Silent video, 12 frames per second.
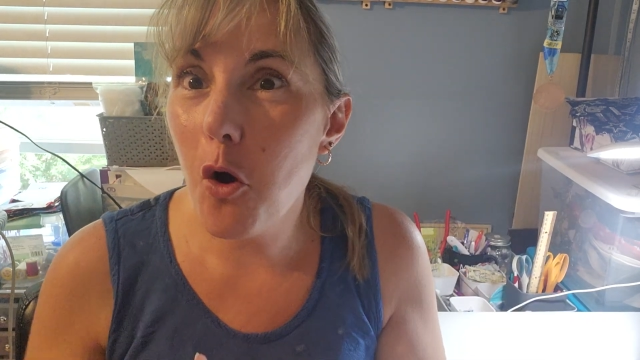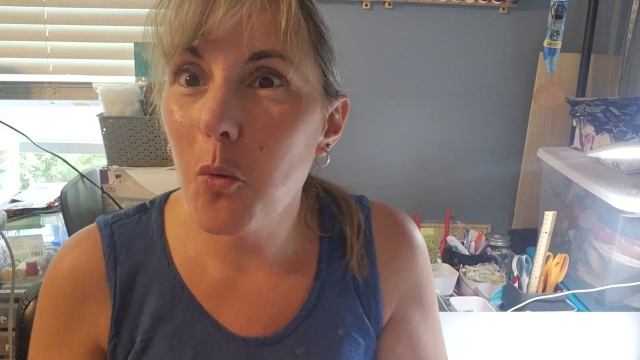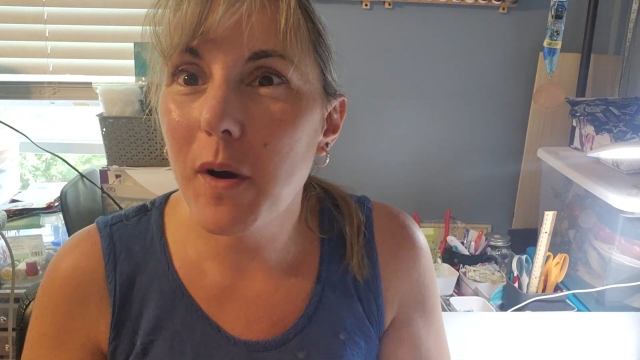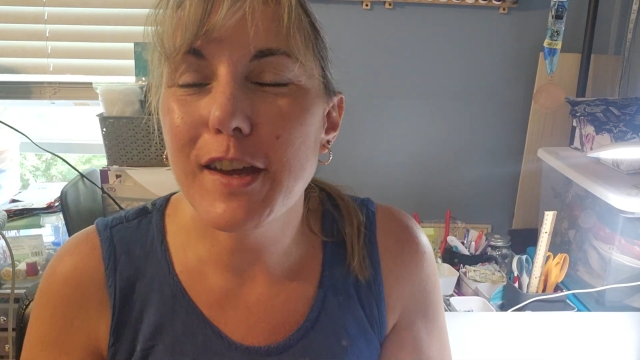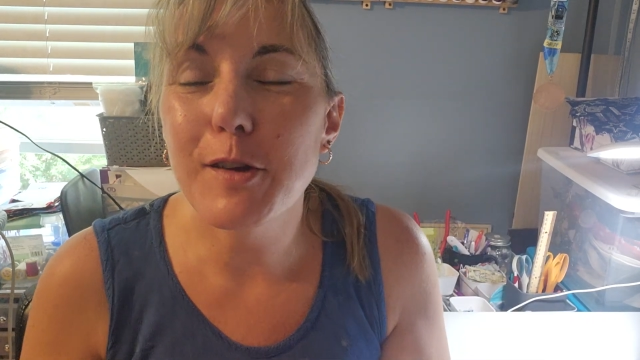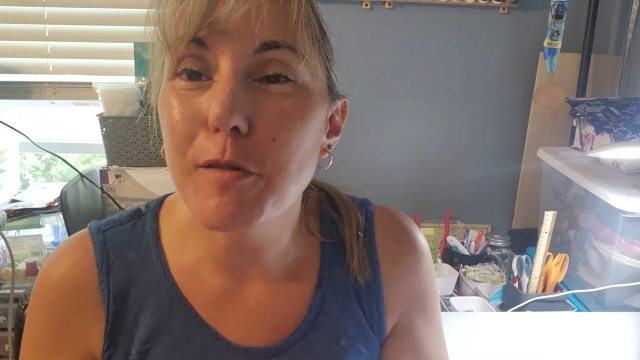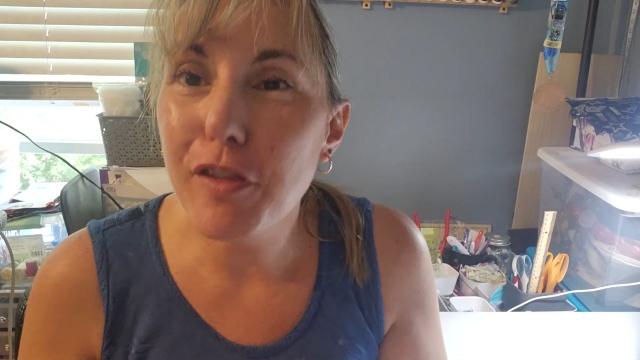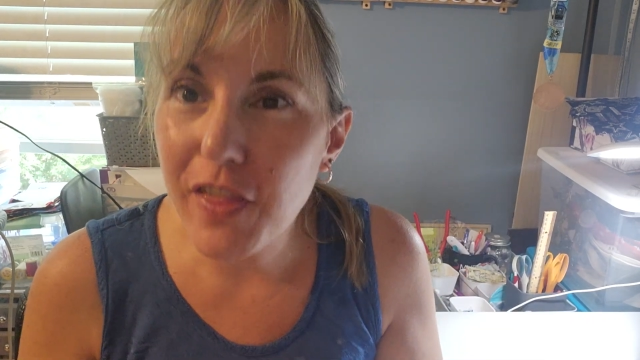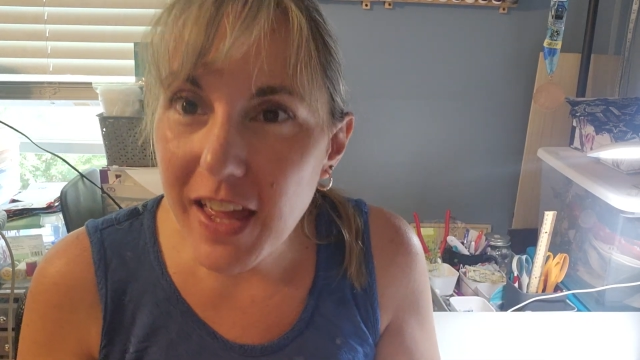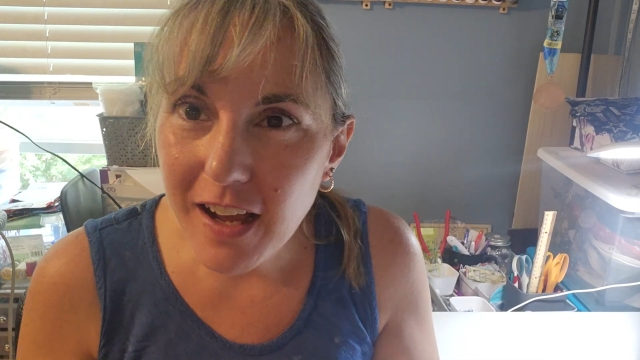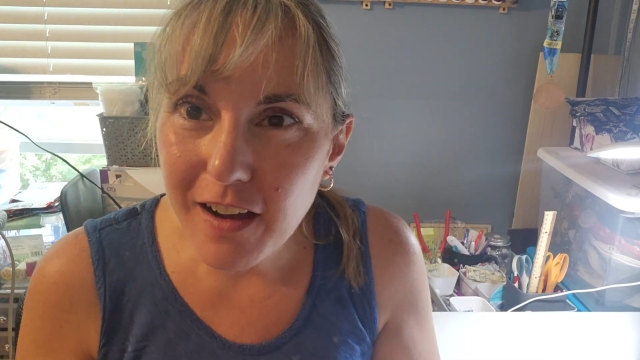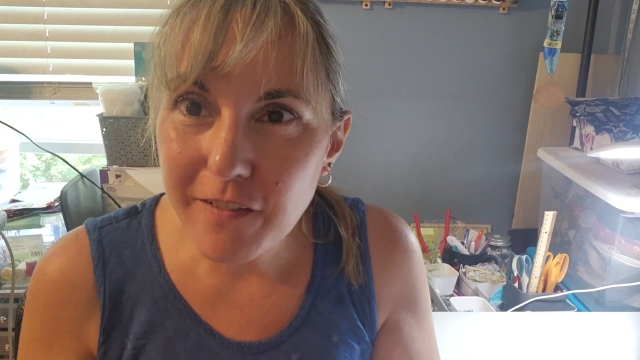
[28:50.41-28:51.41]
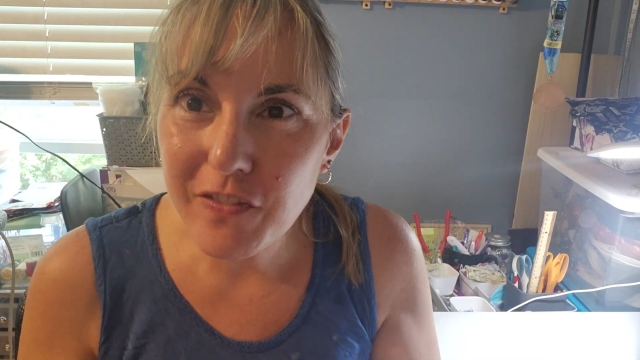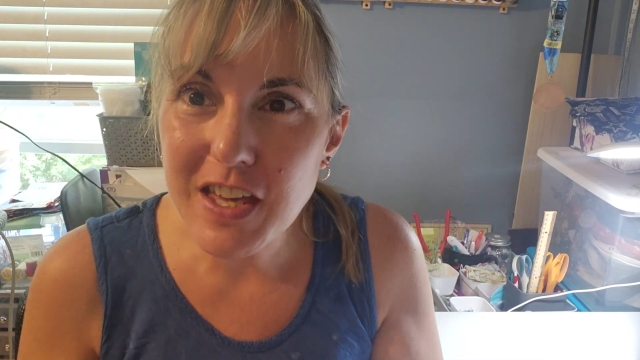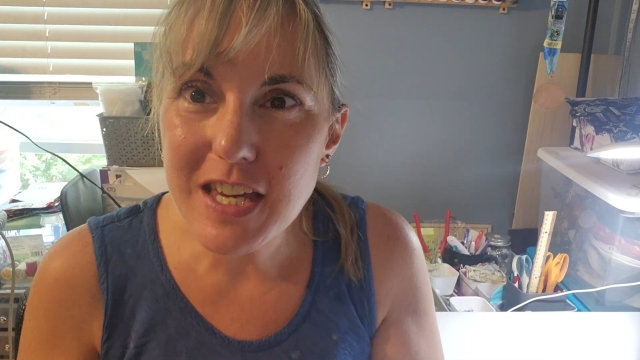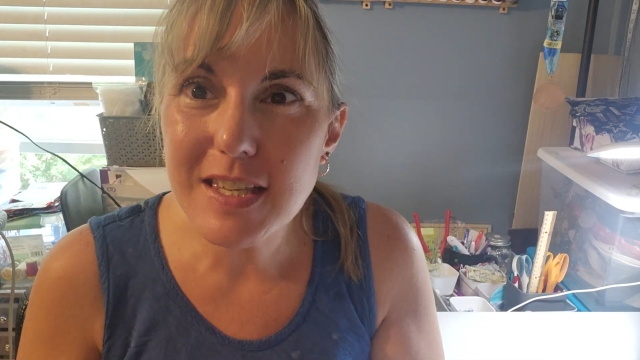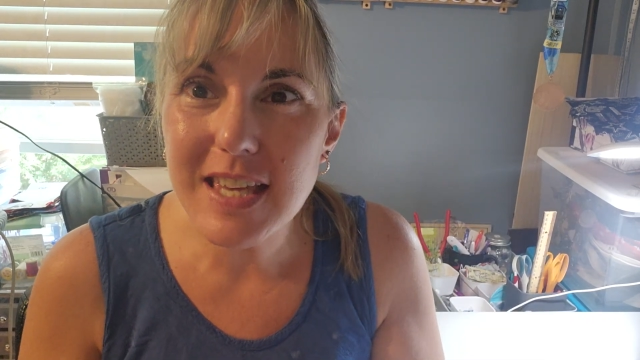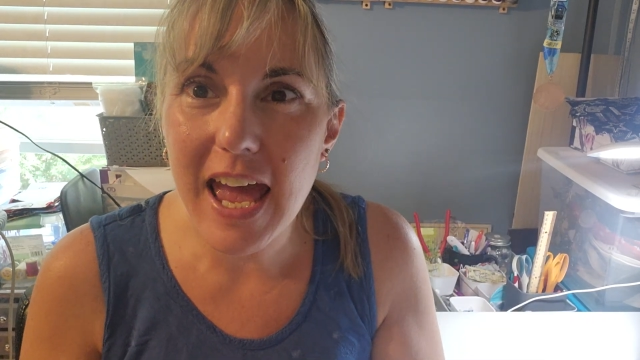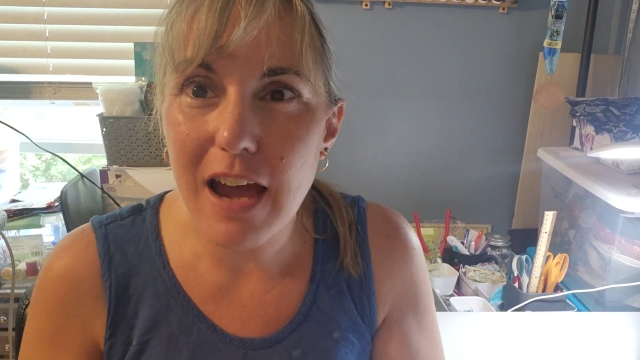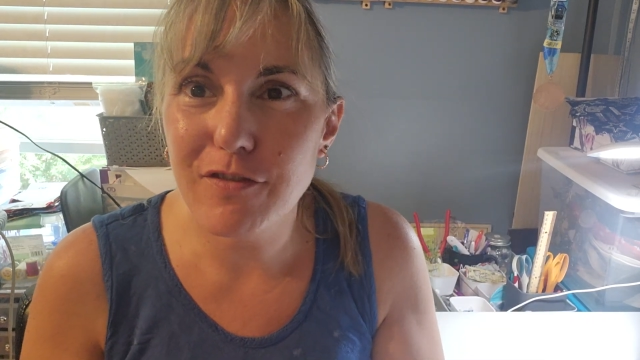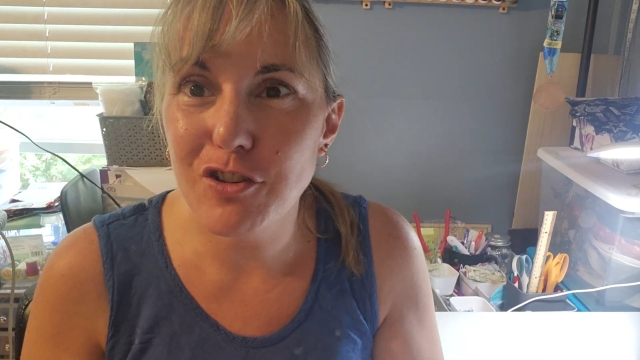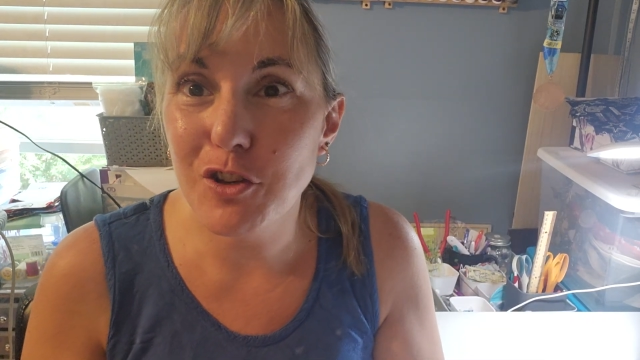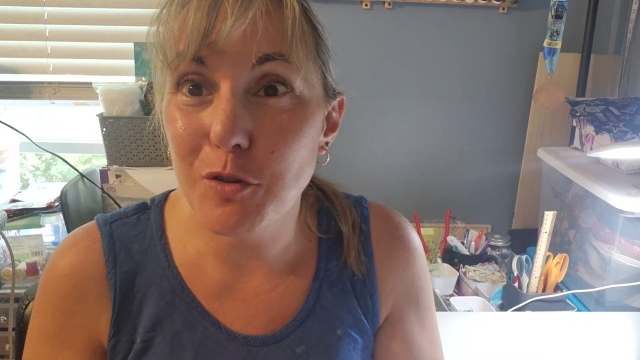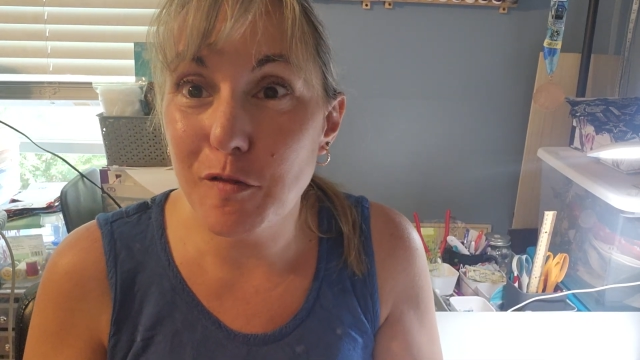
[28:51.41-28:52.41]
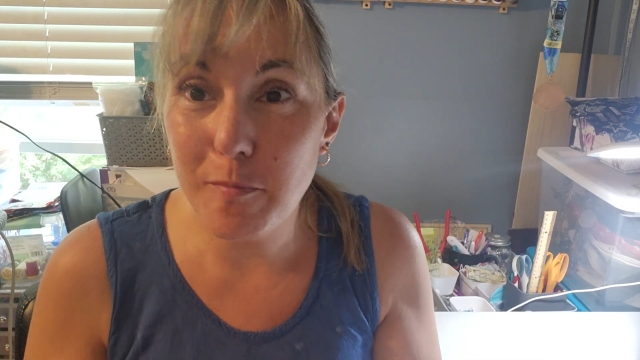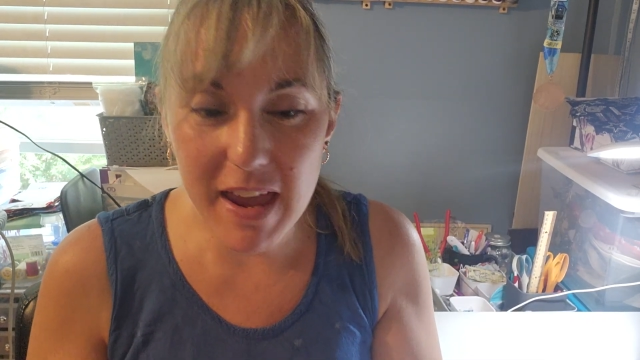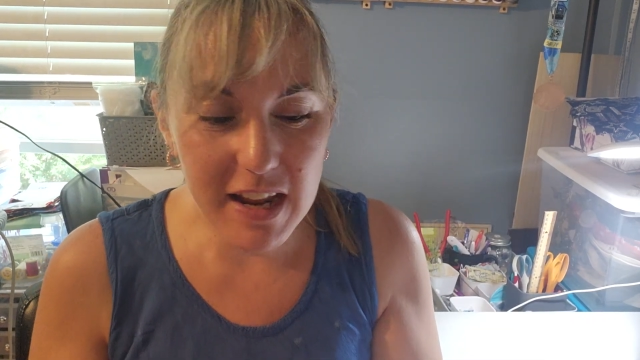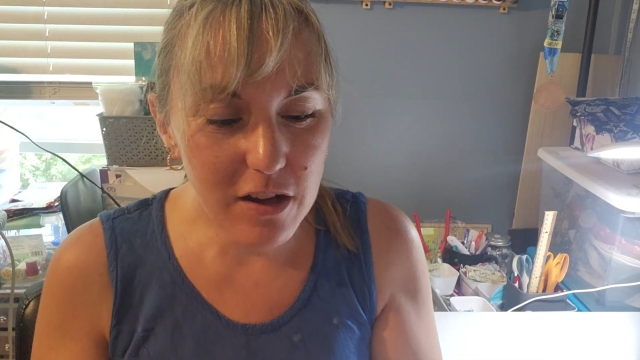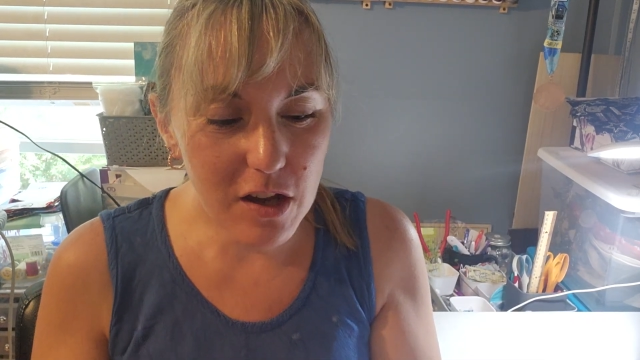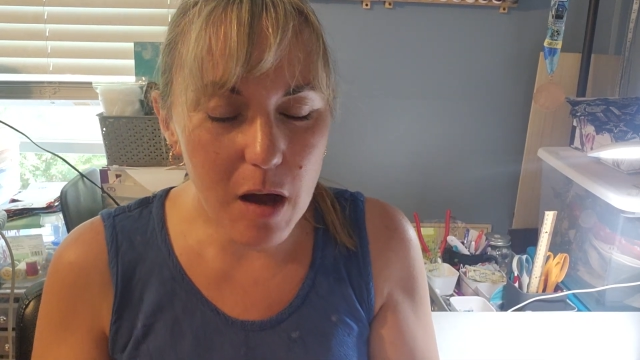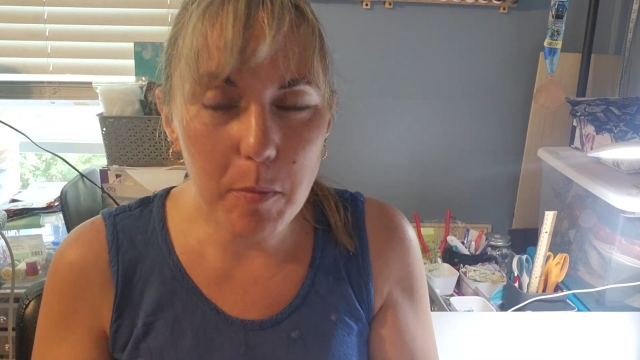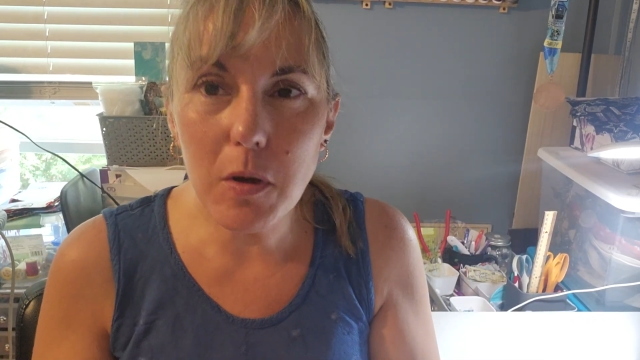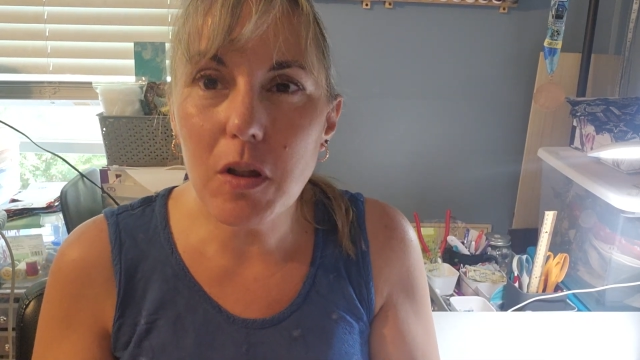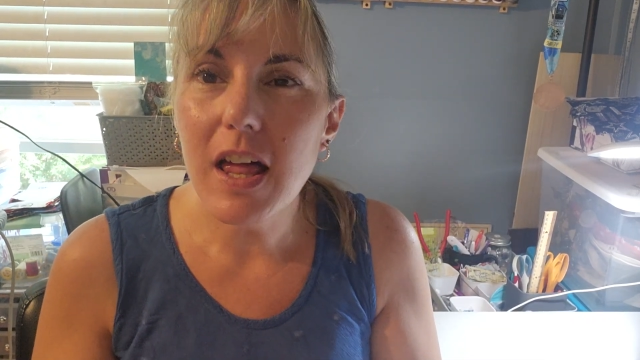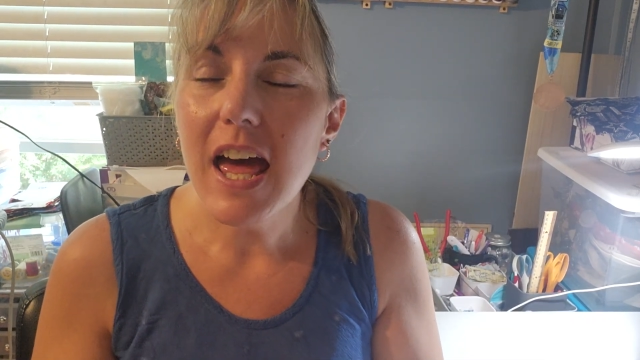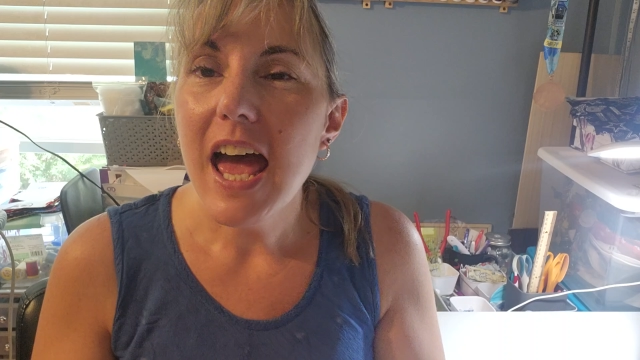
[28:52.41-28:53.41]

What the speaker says: what you think of these after you've made a couple.